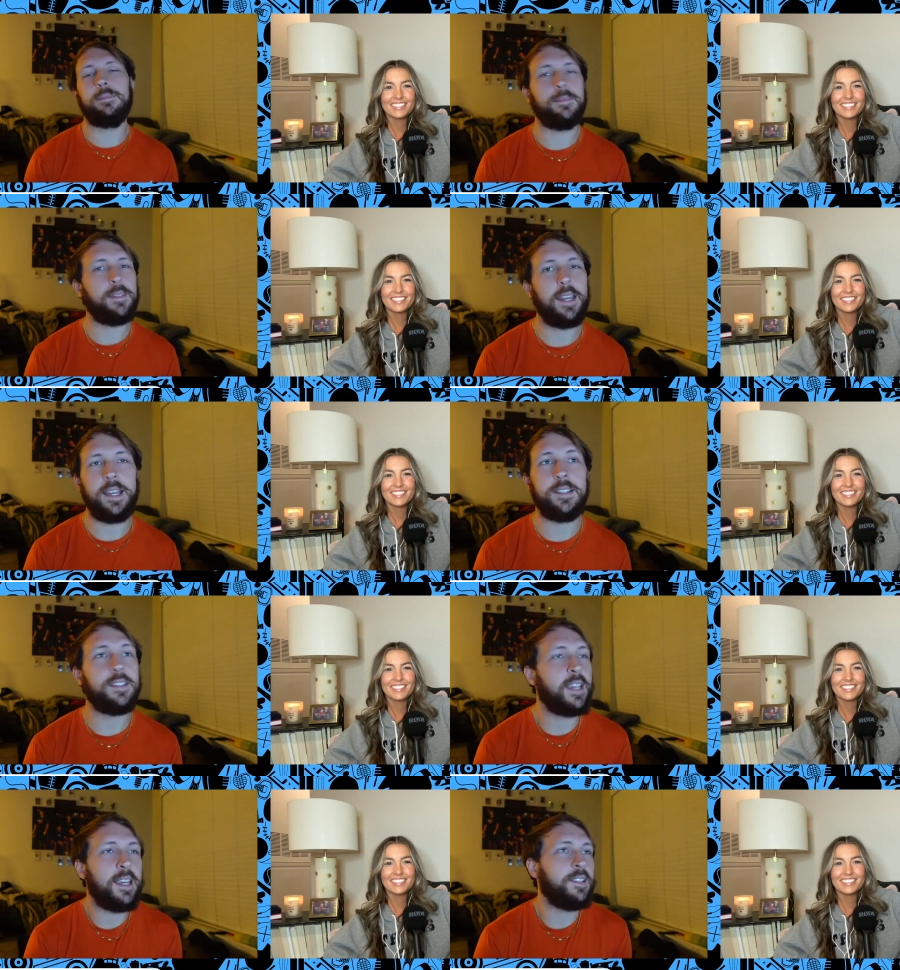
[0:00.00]
Speaker 1: Is
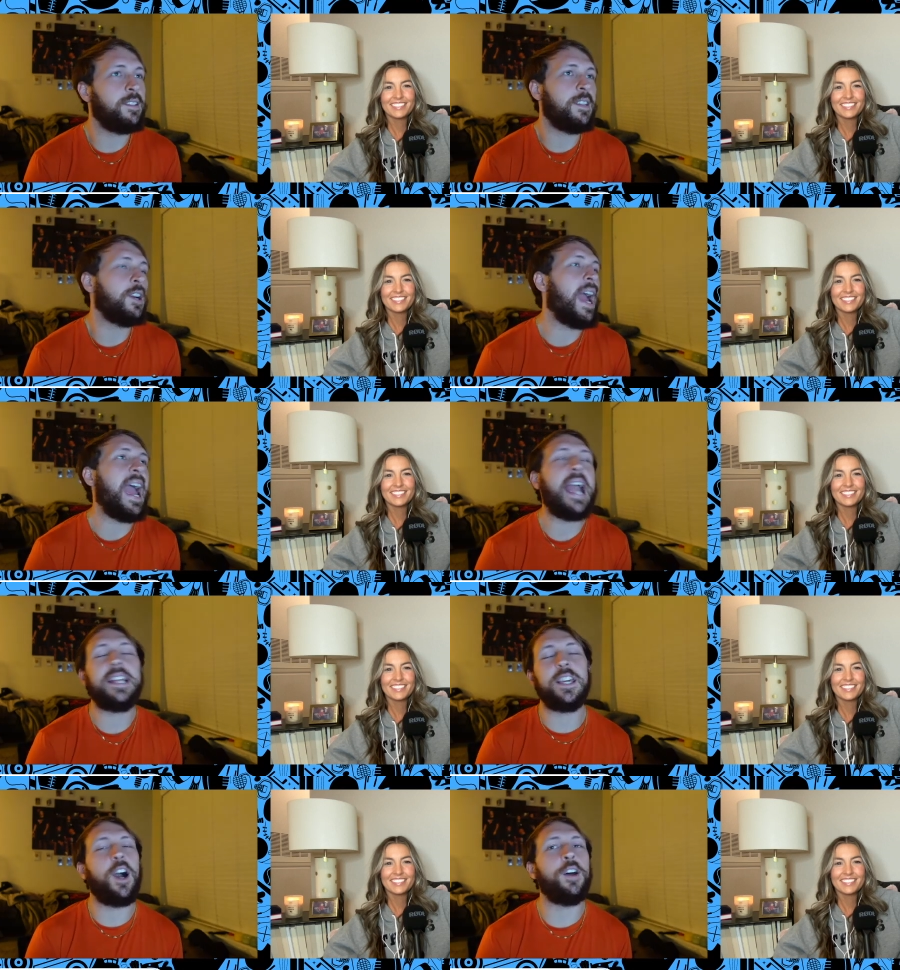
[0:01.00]
is there any
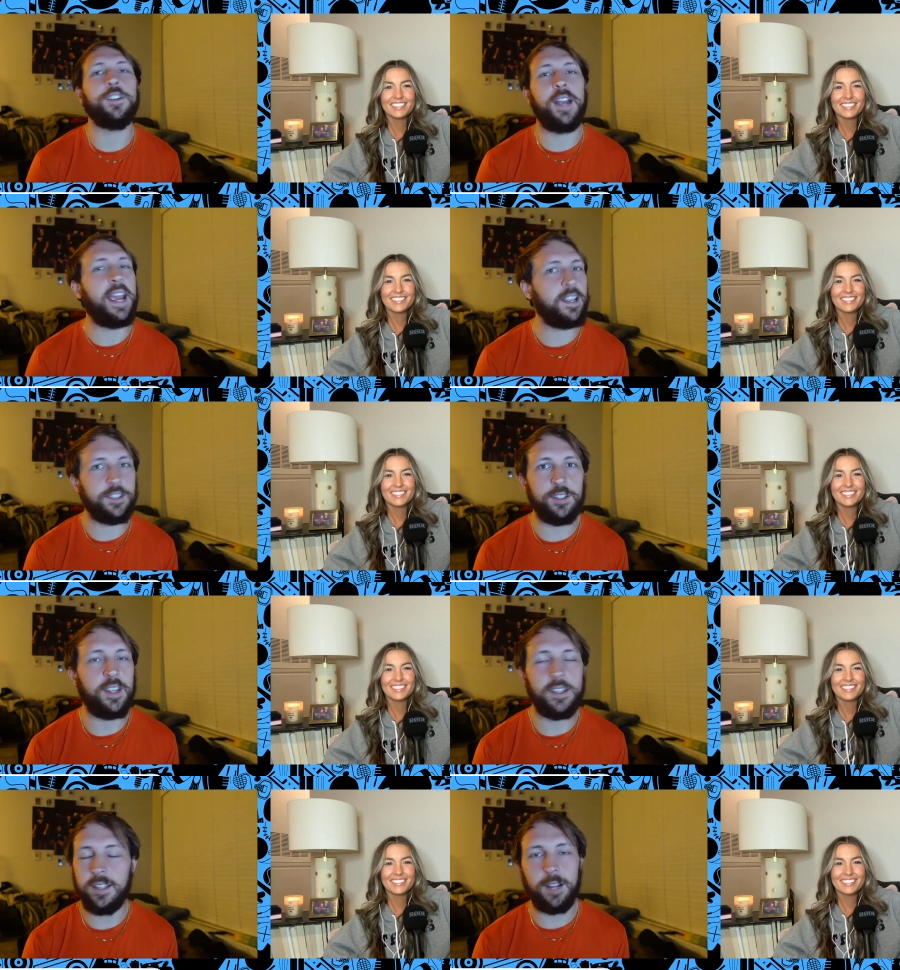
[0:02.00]
other answer than the
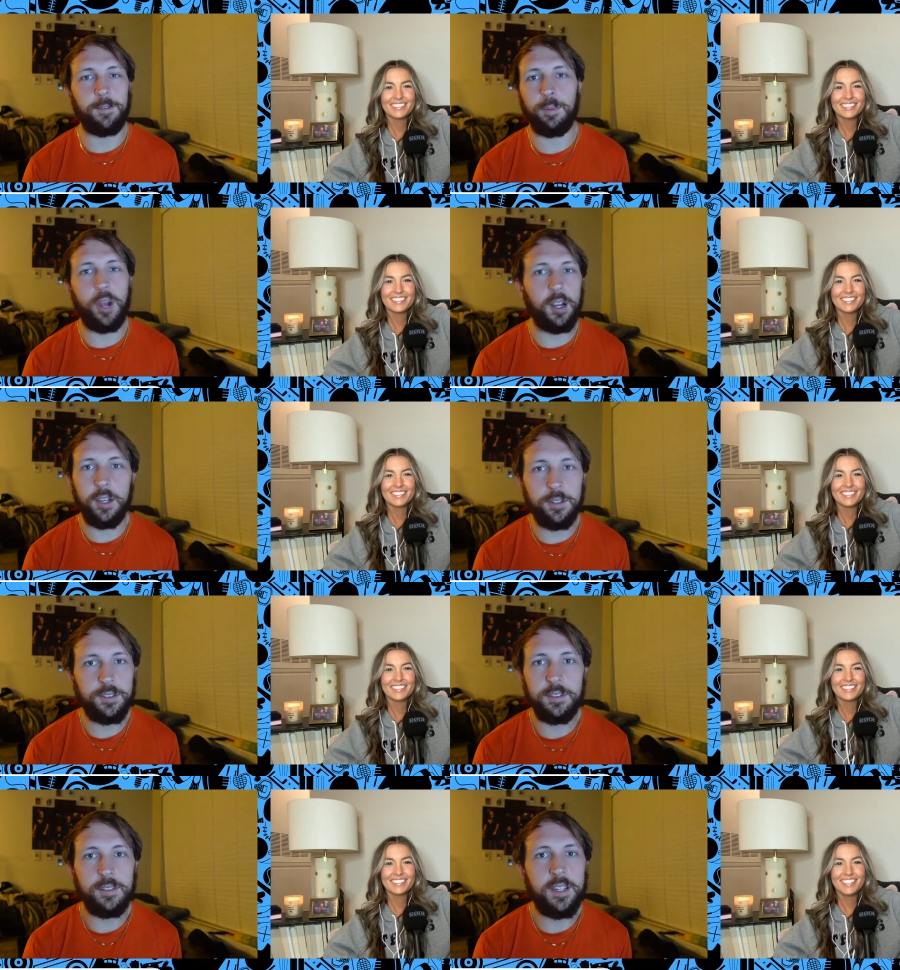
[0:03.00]
Denver Broncos?
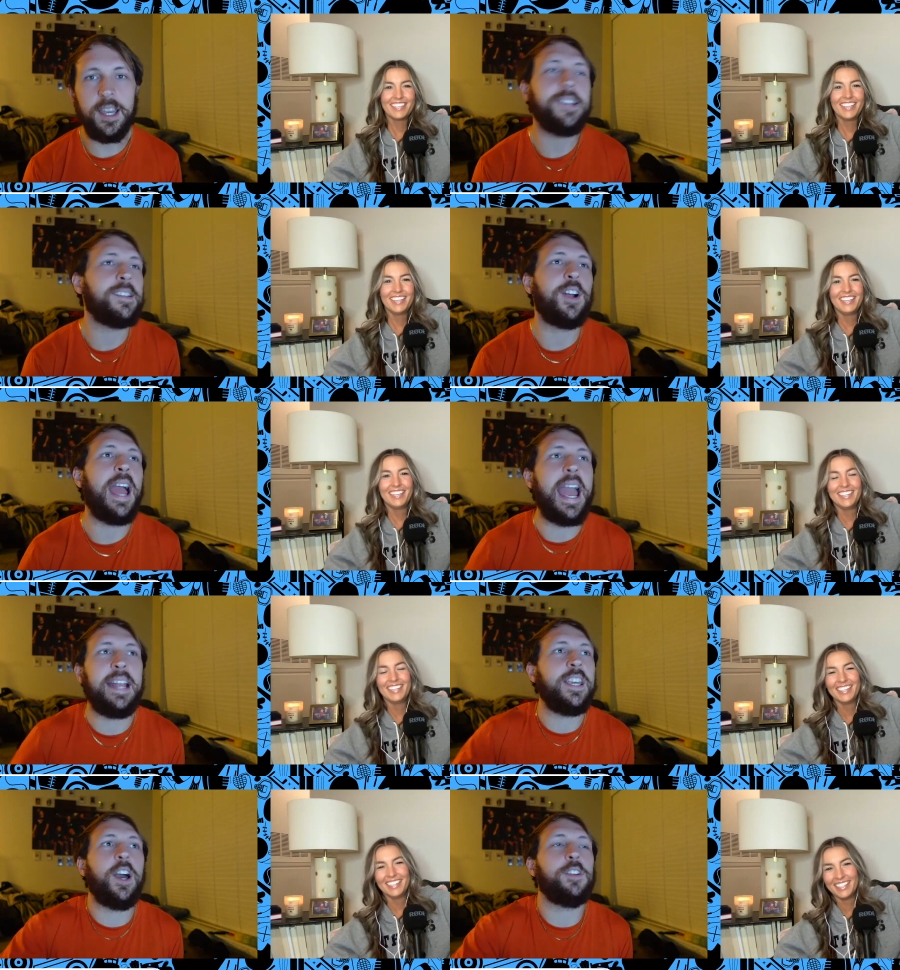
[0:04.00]
Is there any
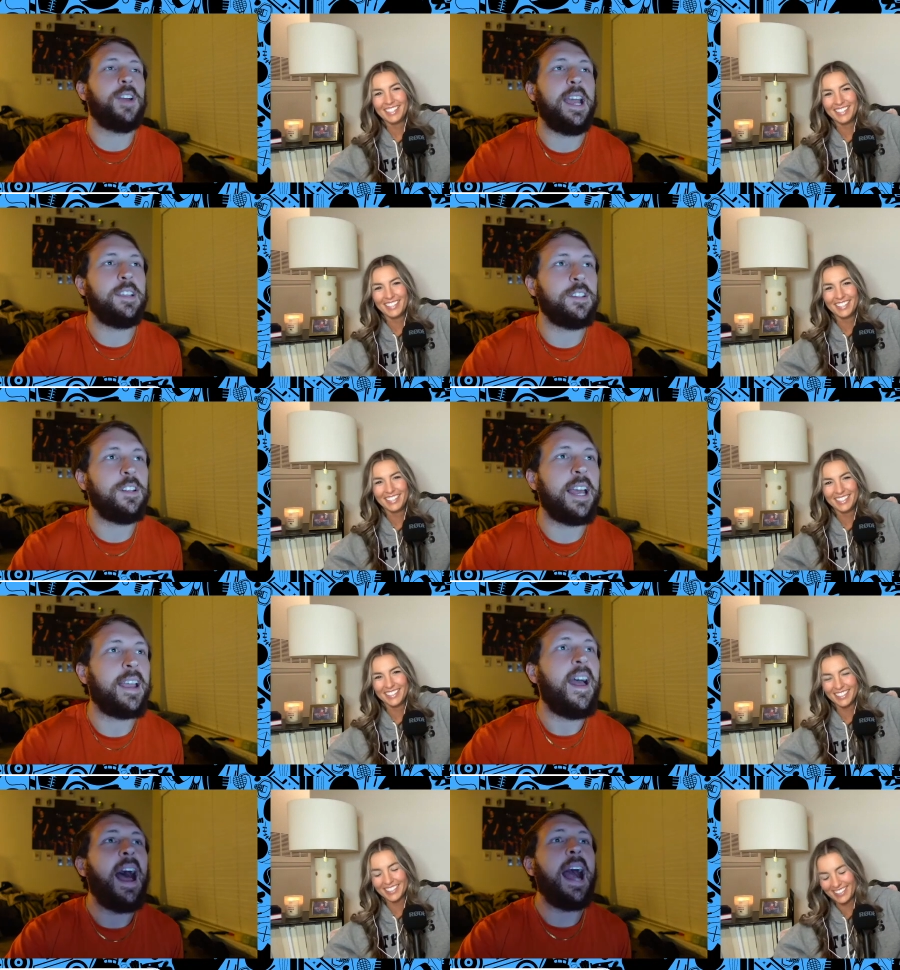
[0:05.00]
other answer? Like
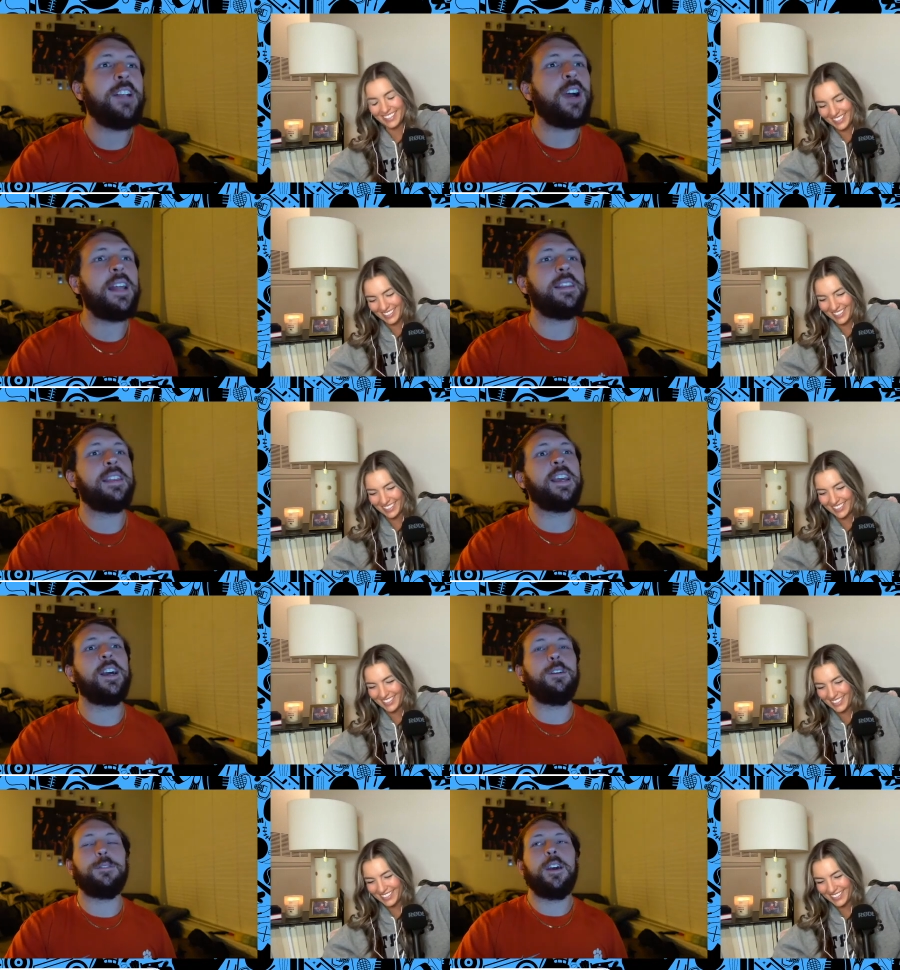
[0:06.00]
I tried to think of
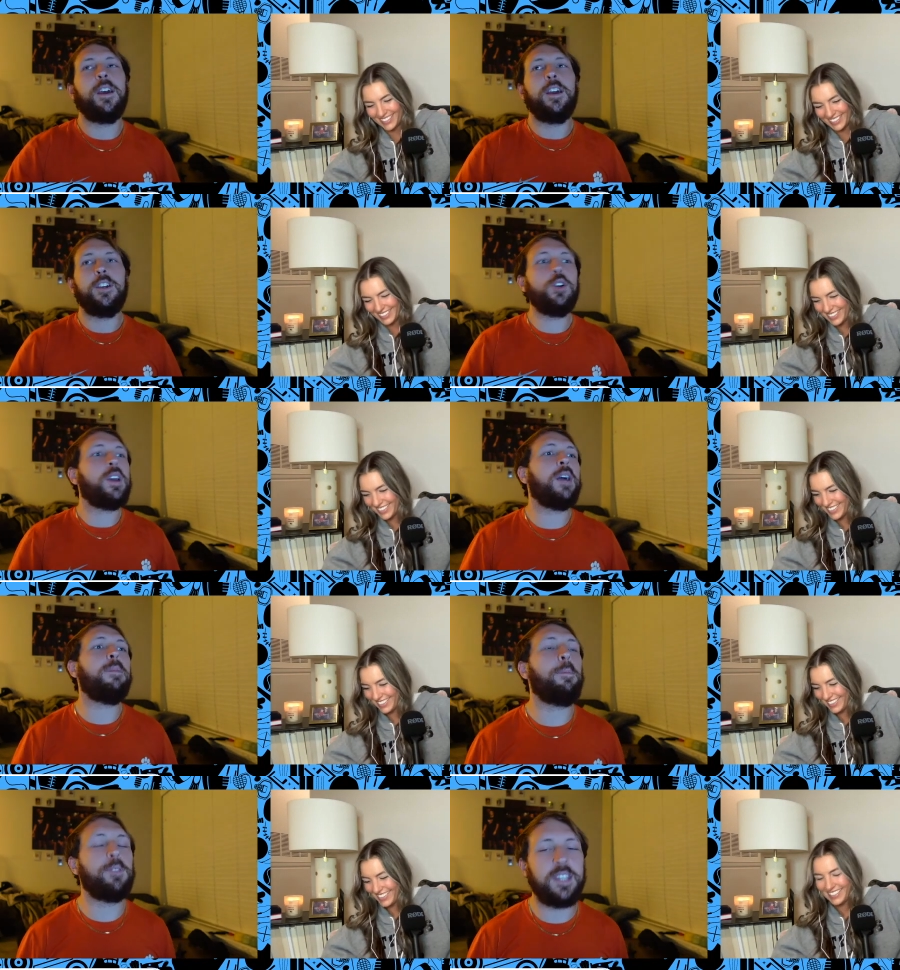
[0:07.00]
you can come up with
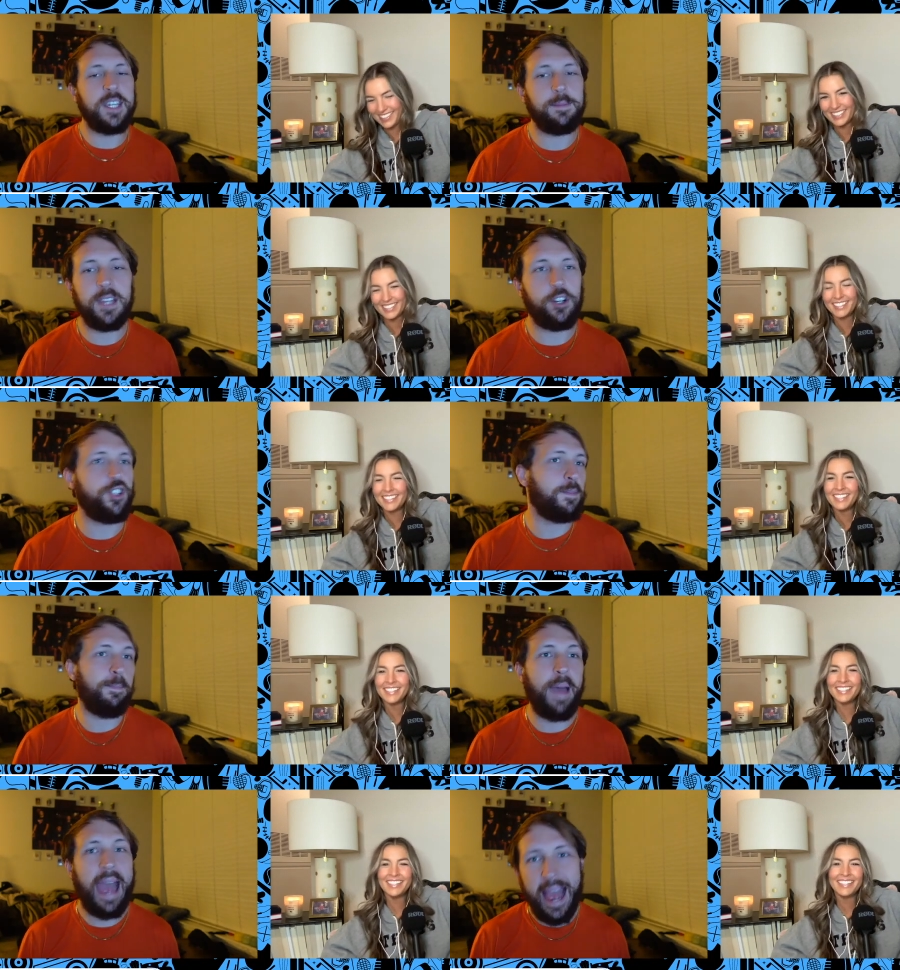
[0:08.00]
teams that are just
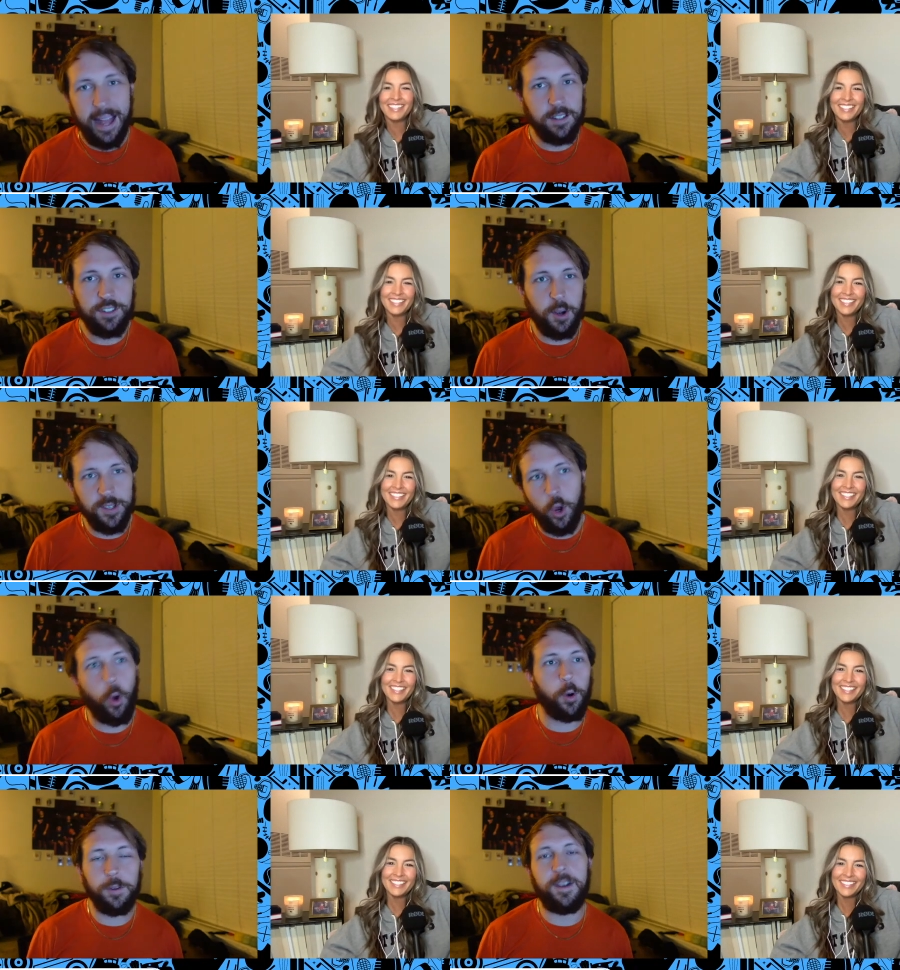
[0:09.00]
bad, so it's
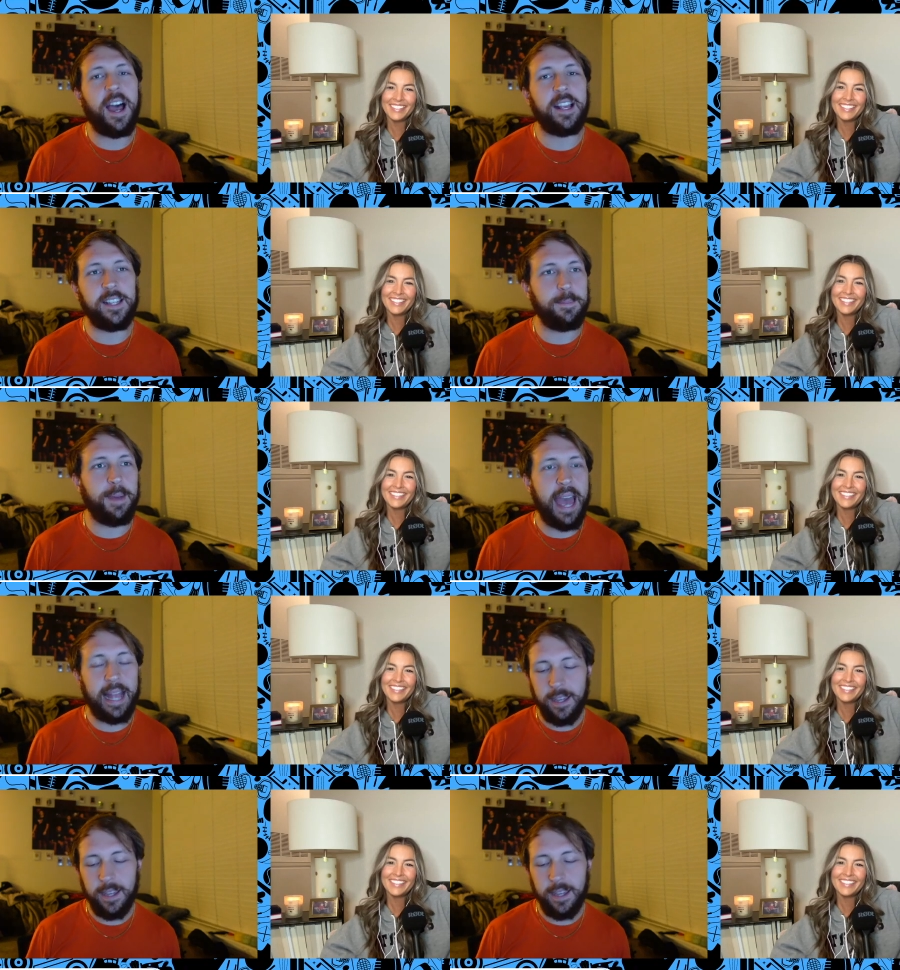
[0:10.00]
horrifyingly bad.